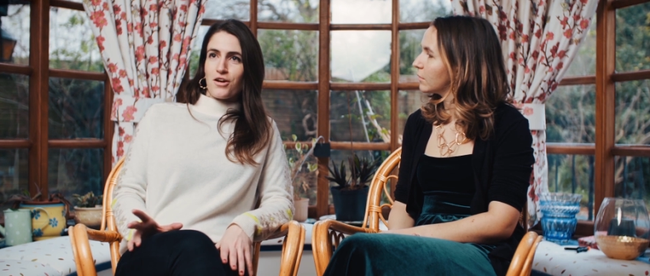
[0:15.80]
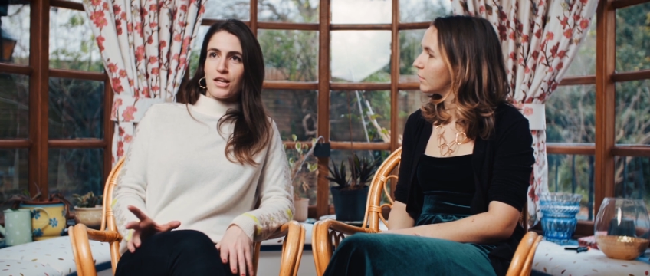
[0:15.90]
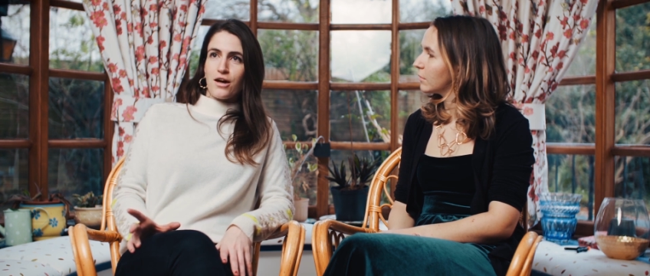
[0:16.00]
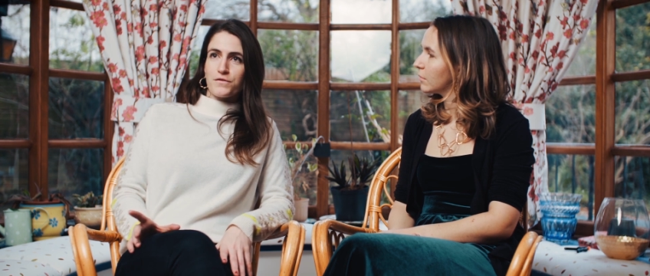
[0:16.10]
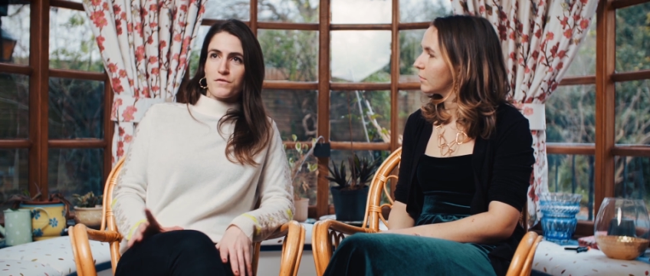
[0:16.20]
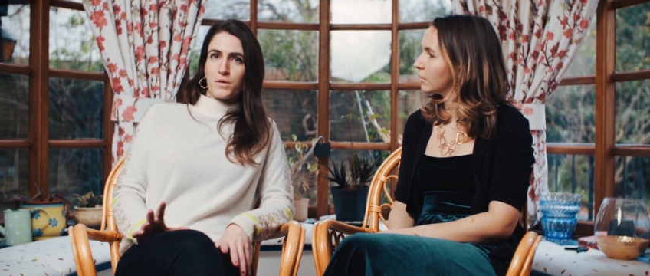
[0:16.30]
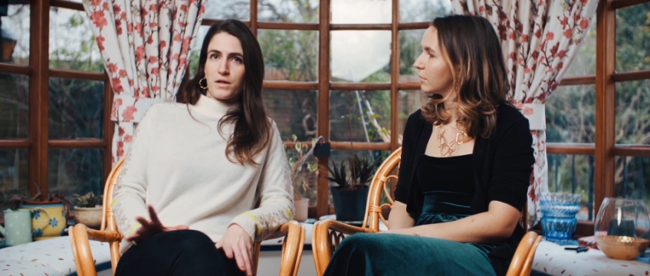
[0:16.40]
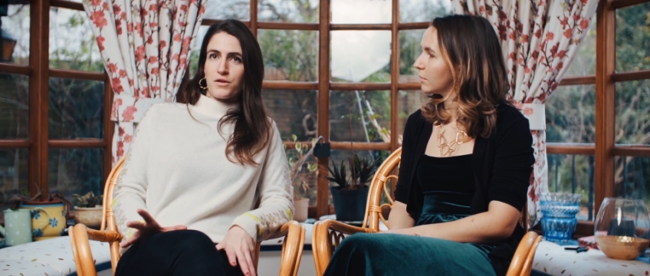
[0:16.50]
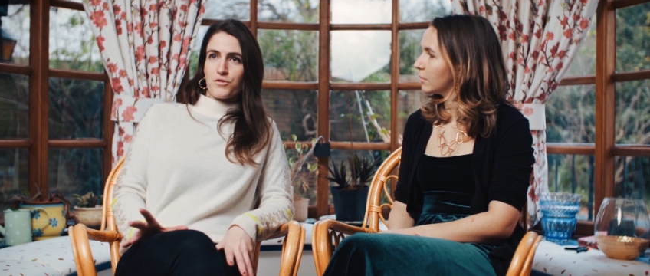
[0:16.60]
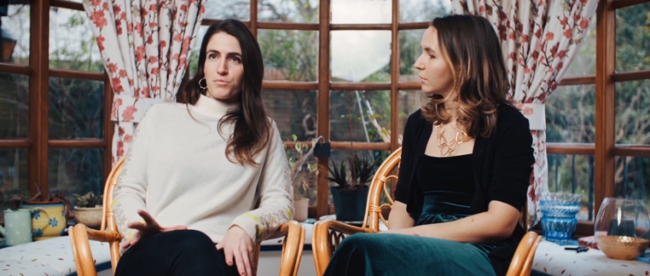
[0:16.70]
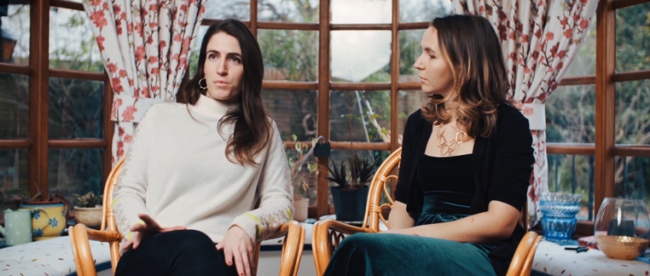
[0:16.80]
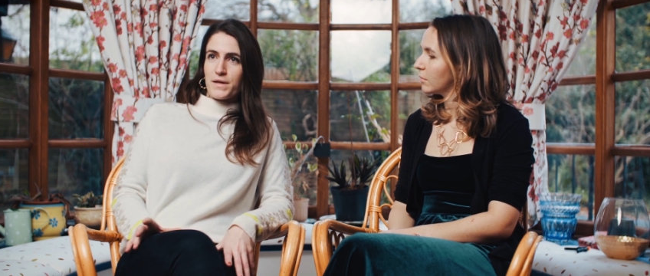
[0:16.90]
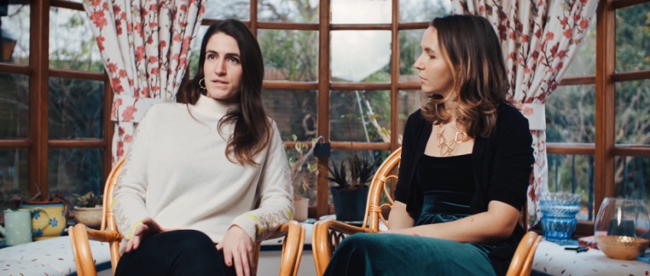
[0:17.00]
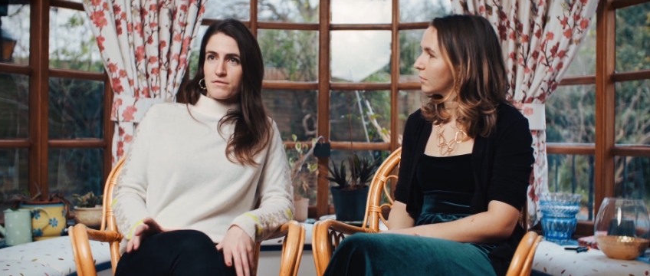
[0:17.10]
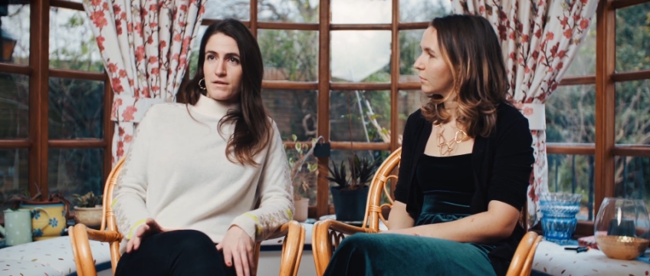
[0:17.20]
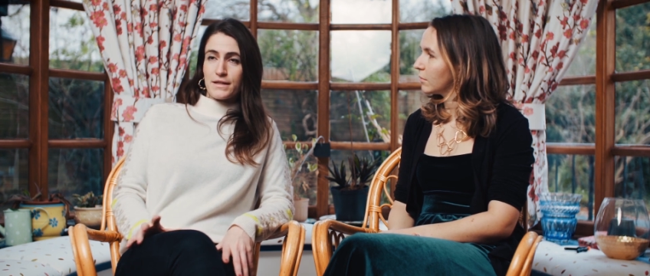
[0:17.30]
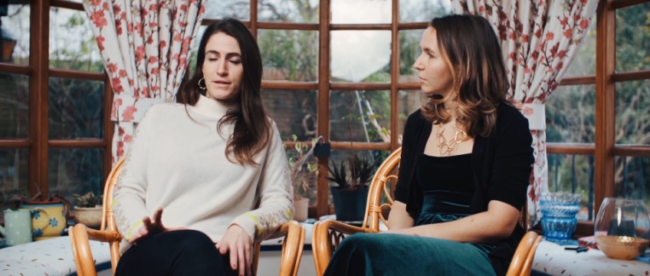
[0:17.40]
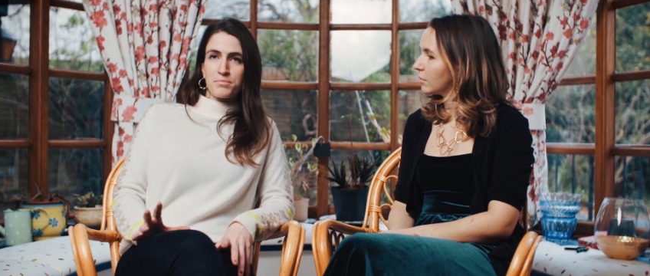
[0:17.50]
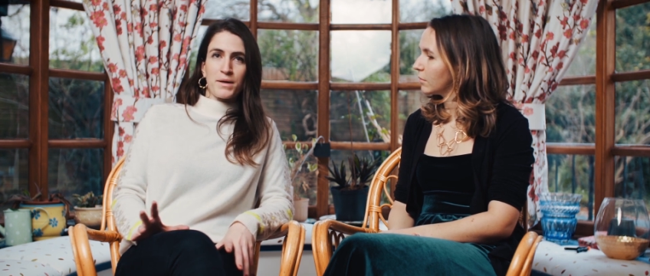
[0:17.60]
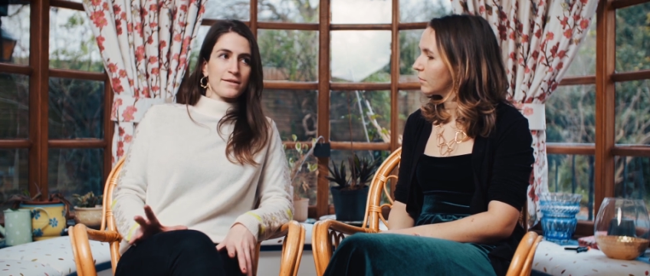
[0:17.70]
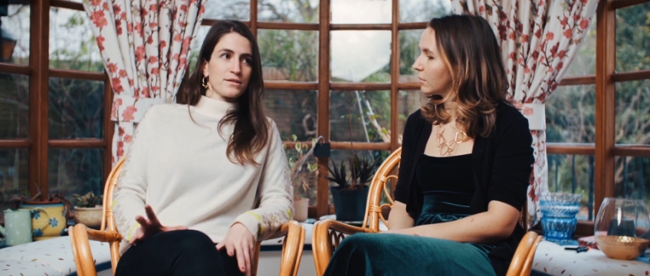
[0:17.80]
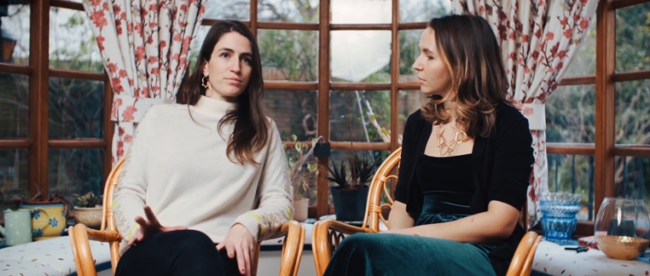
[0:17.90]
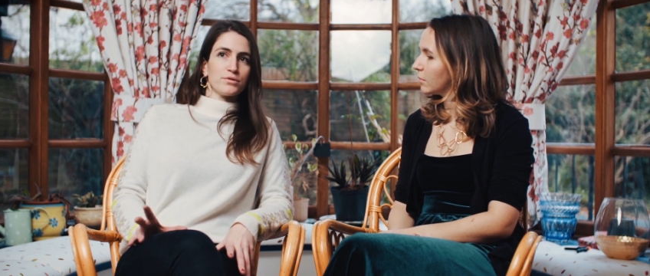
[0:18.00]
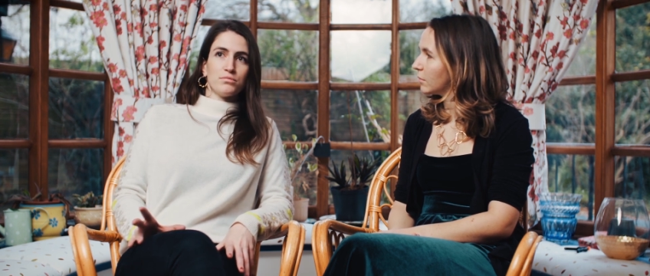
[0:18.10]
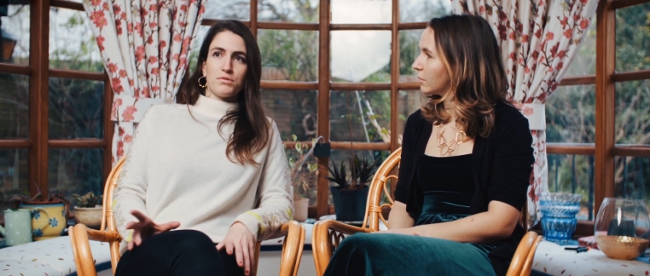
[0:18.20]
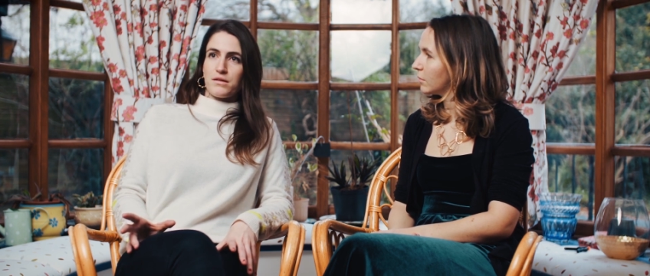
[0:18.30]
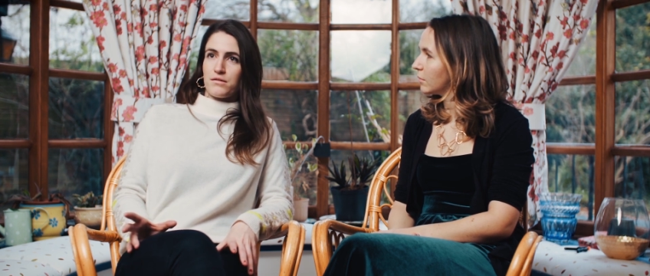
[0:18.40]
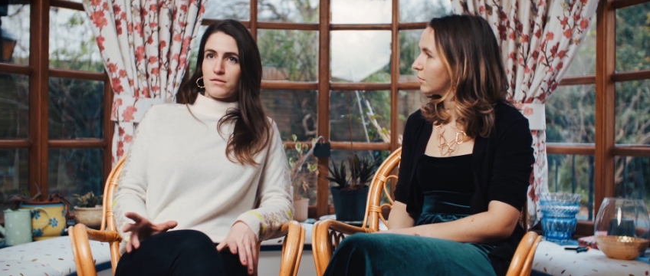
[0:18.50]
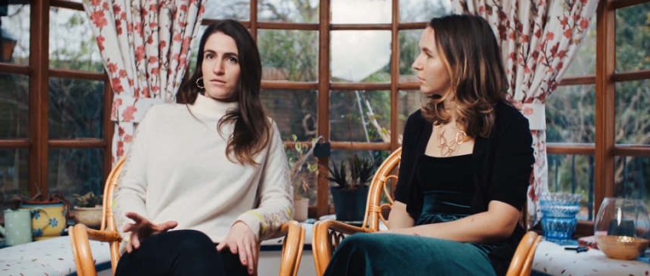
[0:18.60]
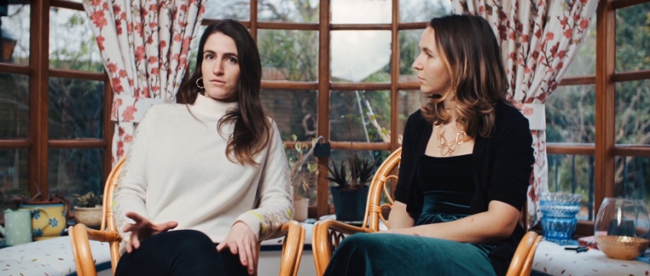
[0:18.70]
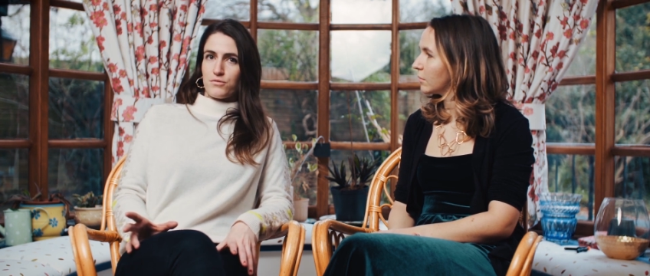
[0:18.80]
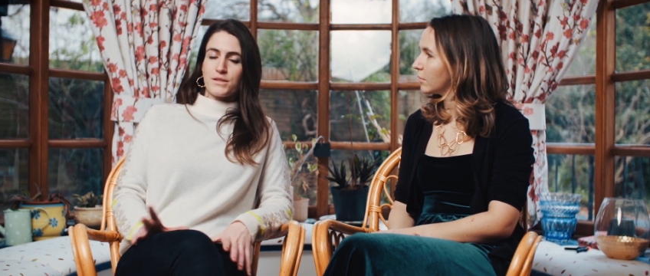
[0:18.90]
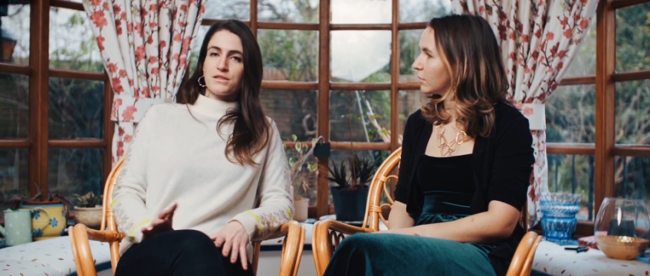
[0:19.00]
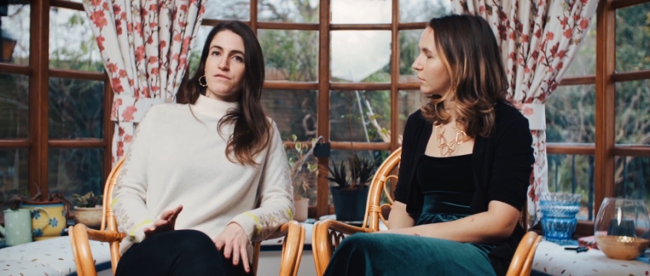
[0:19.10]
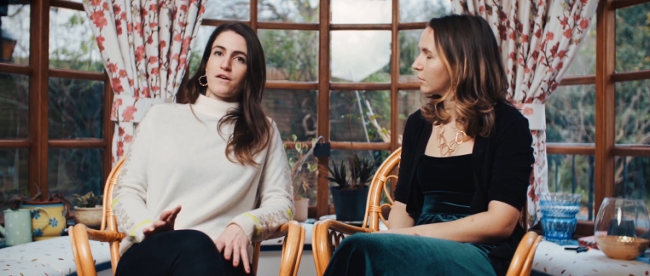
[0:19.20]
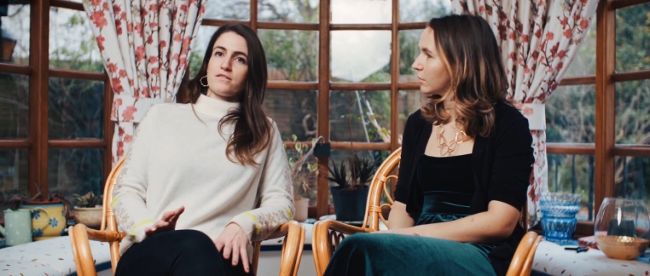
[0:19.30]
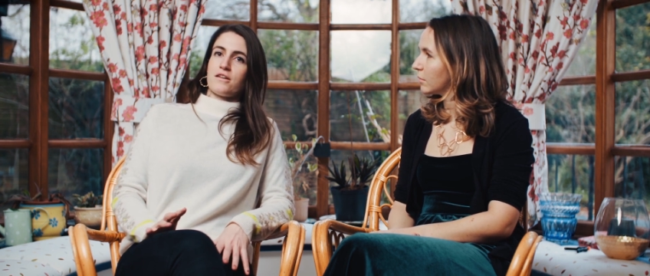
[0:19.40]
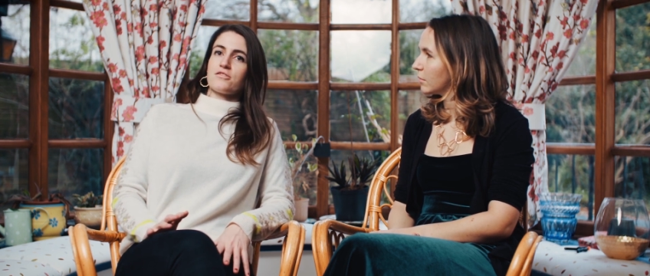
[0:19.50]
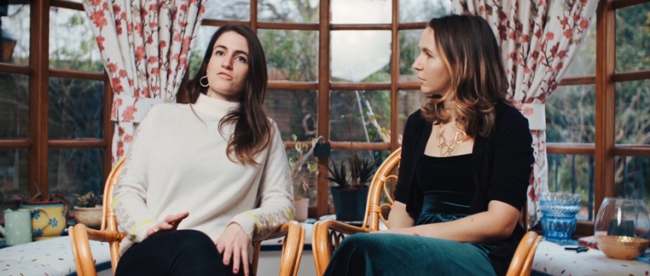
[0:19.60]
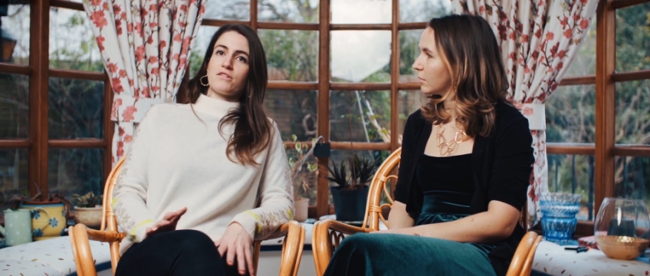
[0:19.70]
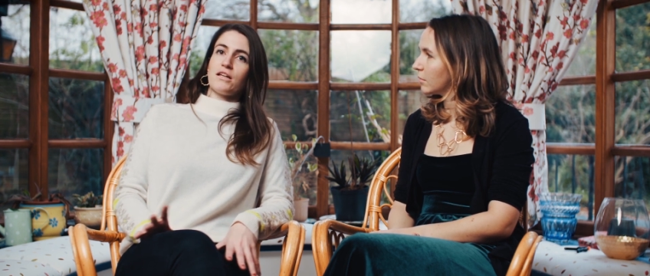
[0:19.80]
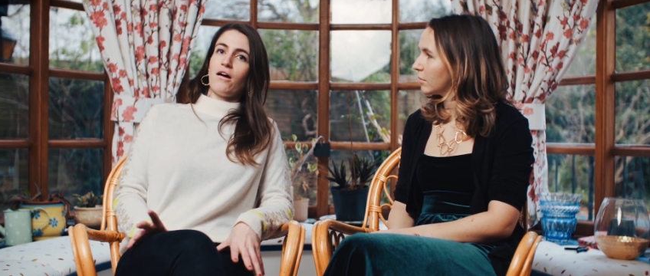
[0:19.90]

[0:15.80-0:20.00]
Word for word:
Speaker 1: that I loved of my youth, but makes it really compatible with 21st century